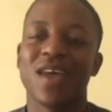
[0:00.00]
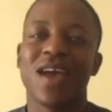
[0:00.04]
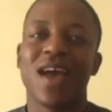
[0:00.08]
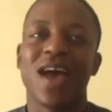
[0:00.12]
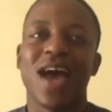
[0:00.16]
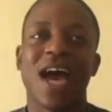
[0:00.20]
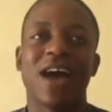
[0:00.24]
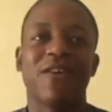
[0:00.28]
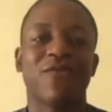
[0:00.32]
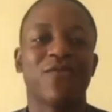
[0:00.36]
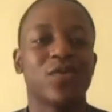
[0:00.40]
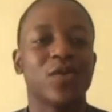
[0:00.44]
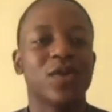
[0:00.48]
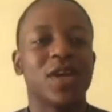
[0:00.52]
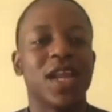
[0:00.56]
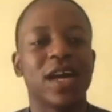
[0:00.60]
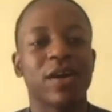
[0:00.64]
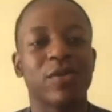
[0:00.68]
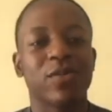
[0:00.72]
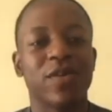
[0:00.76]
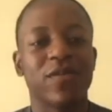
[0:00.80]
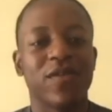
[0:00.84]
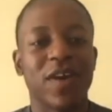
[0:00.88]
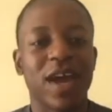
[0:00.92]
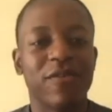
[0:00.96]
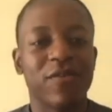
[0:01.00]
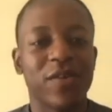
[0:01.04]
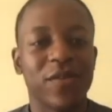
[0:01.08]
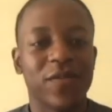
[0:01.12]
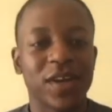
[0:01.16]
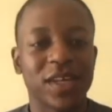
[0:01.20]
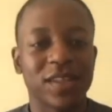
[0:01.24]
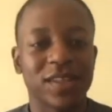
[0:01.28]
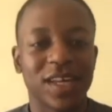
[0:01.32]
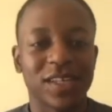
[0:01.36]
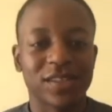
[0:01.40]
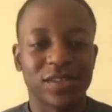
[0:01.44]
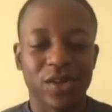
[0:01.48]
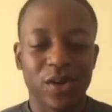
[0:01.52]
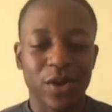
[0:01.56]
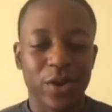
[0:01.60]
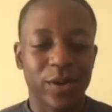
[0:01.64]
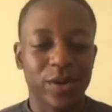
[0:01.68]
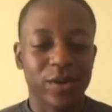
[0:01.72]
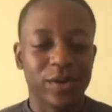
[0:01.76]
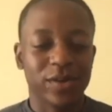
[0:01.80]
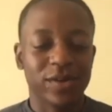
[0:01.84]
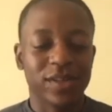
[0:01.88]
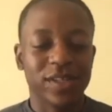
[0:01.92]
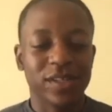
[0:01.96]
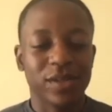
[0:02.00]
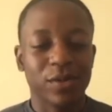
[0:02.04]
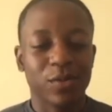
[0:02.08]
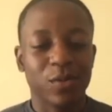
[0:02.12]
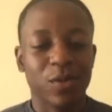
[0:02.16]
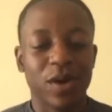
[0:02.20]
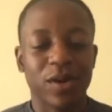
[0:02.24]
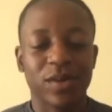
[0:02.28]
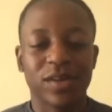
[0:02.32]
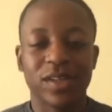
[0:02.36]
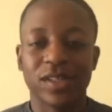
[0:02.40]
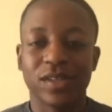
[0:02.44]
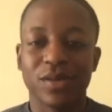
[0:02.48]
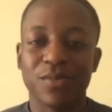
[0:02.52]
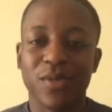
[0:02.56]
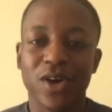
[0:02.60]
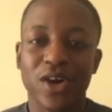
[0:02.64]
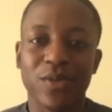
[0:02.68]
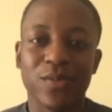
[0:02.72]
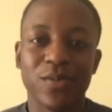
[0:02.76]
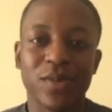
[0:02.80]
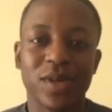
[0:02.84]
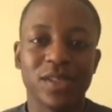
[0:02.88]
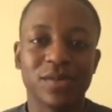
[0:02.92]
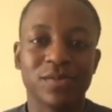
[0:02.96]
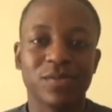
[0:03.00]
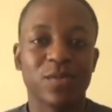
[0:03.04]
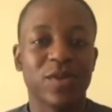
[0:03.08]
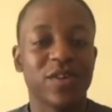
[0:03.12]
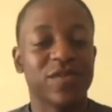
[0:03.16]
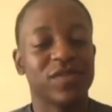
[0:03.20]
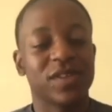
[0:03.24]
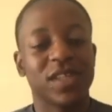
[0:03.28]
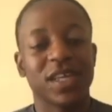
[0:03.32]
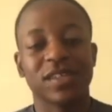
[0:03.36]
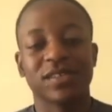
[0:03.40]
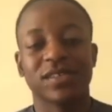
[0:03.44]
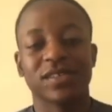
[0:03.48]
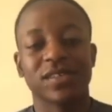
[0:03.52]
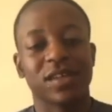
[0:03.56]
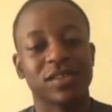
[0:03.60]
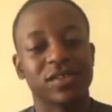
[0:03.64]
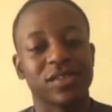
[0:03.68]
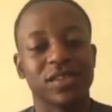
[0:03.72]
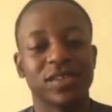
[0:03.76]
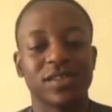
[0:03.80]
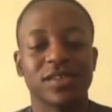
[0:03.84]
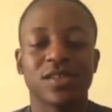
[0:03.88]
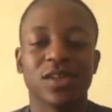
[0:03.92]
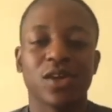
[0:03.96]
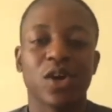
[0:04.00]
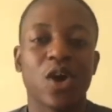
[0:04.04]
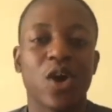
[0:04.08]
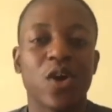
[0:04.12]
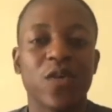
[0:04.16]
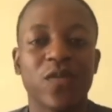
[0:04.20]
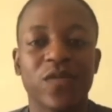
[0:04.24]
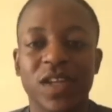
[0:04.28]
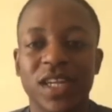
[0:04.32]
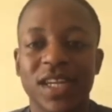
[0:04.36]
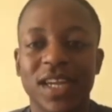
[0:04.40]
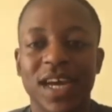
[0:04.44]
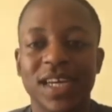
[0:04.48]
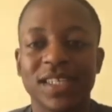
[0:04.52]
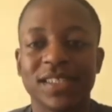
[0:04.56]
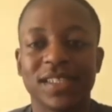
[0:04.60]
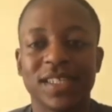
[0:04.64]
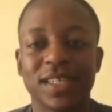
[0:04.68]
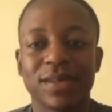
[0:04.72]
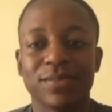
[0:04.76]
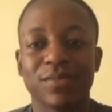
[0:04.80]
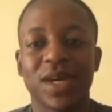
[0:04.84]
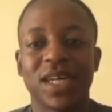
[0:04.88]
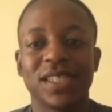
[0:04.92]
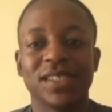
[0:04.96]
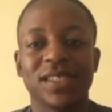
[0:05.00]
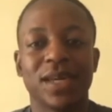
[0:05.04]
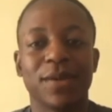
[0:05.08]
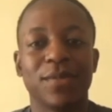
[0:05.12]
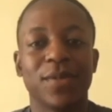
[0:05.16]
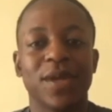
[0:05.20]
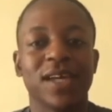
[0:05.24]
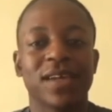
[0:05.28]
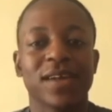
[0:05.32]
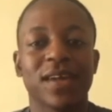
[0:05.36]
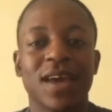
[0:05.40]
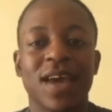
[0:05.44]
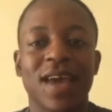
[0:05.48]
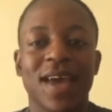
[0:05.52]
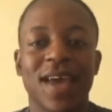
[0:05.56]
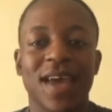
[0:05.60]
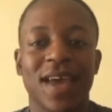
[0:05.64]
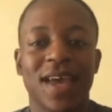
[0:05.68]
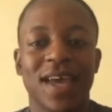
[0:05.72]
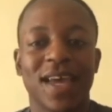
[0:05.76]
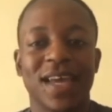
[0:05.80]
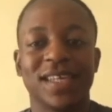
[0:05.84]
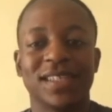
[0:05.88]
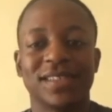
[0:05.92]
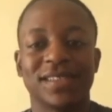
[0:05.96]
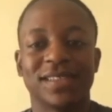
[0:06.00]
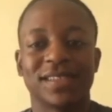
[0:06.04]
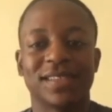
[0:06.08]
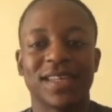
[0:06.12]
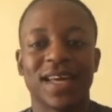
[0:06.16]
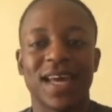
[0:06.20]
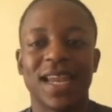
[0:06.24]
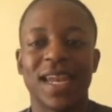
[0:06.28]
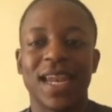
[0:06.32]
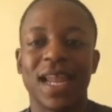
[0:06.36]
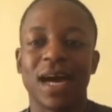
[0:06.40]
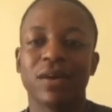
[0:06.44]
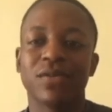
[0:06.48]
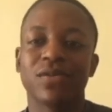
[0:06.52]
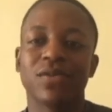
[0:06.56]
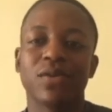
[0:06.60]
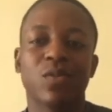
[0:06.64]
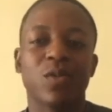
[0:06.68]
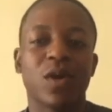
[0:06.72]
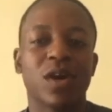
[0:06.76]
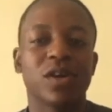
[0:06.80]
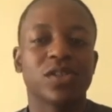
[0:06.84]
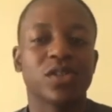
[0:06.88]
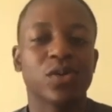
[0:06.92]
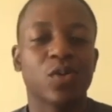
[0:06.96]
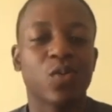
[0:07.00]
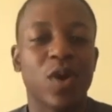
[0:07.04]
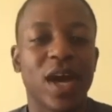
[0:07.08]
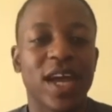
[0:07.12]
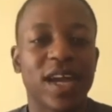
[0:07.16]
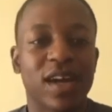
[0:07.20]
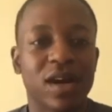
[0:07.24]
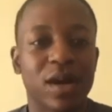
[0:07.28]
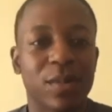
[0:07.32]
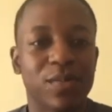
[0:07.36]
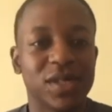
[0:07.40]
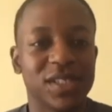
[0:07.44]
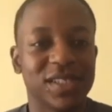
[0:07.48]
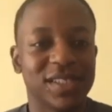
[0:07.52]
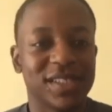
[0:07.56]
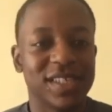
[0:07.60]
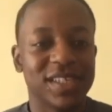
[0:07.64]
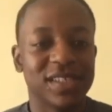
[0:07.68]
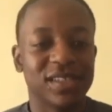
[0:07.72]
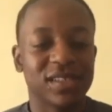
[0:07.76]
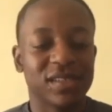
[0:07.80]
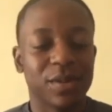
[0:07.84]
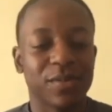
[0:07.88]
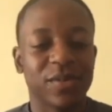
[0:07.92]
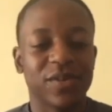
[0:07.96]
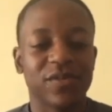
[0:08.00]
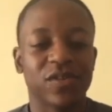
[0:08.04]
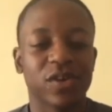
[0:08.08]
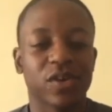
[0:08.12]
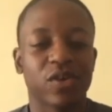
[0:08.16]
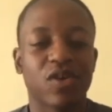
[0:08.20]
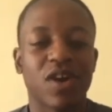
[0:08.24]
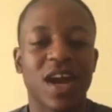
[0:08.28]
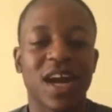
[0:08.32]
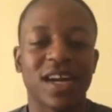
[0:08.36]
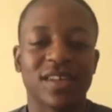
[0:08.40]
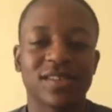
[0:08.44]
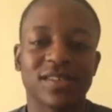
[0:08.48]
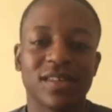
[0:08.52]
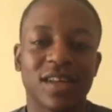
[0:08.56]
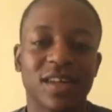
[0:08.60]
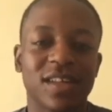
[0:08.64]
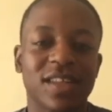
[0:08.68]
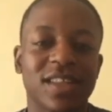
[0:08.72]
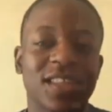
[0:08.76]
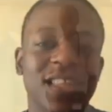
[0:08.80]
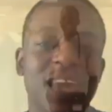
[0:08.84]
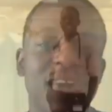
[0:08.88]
feel like with everything that's going on in the world at the moment, with things such as the COVID-19 pandemic, it's allowed the world to wake up and see some of the cracks that are there